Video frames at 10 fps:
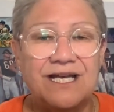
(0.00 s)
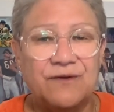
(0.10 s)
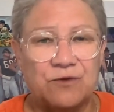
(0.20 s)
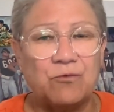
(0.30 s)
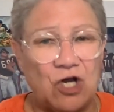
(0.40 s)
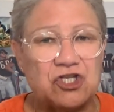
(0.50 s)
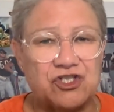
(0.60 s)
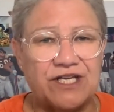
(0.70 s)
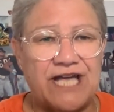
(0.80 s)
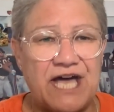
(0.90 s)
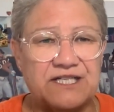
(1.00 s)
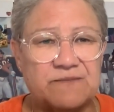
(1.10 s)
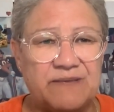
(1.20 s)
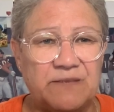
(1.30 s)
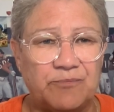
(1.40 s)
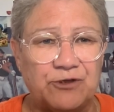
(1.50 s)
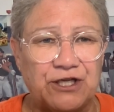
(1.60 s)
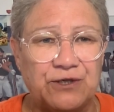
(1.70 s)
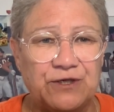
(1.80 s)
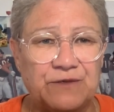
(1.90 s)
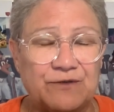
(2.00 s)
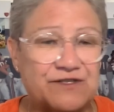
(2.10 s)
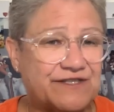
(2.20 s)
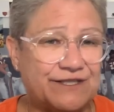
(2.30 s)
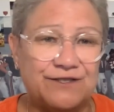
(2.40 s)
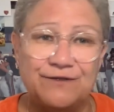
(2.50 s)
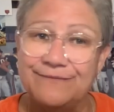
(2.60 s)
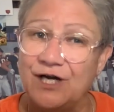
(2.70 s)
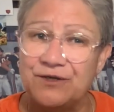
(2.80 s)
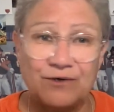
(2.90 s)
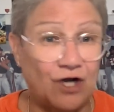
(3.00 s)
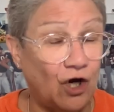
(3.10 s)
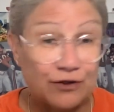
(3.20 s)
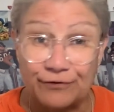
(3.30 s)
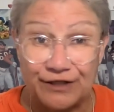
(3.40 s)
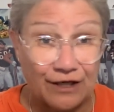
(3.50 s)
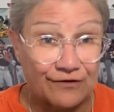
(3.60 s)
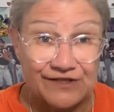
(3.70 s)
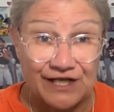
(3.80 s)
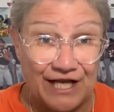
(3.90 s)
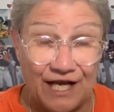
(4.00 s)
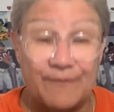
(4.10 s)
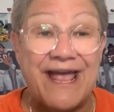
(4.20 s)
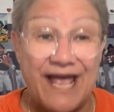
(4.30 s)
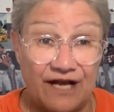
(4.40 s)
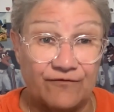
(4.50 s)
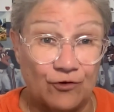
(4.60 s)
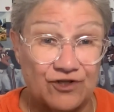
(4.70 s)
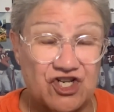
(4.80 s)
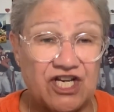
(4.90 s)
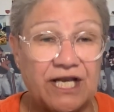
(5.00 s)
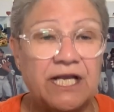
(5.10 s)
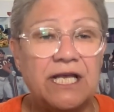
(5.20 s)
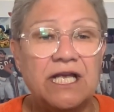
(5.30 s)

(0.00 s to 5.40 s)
The rush, they got us beat pretty good. We're still under 100 yards a game averaging.